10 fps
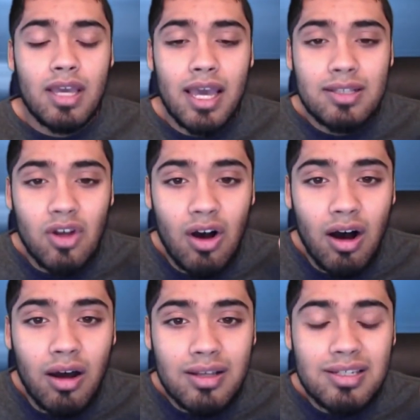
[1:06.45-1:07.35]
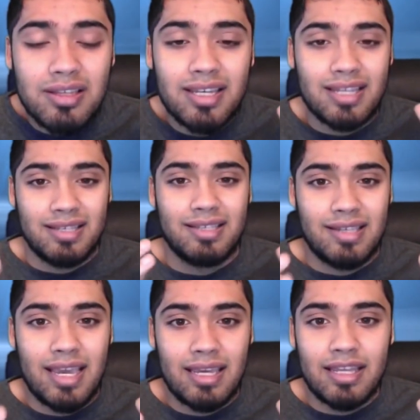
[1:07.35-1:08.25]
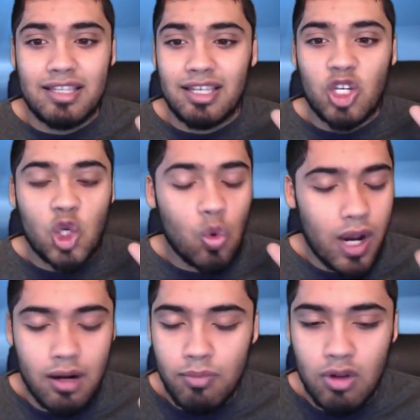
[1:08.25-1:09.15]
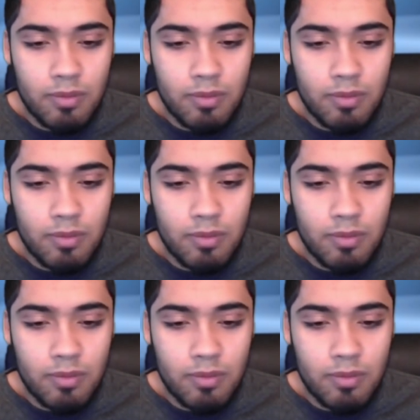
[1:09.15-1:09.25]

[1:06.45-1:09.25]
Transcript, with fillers: It's honestly insane. It's incredible.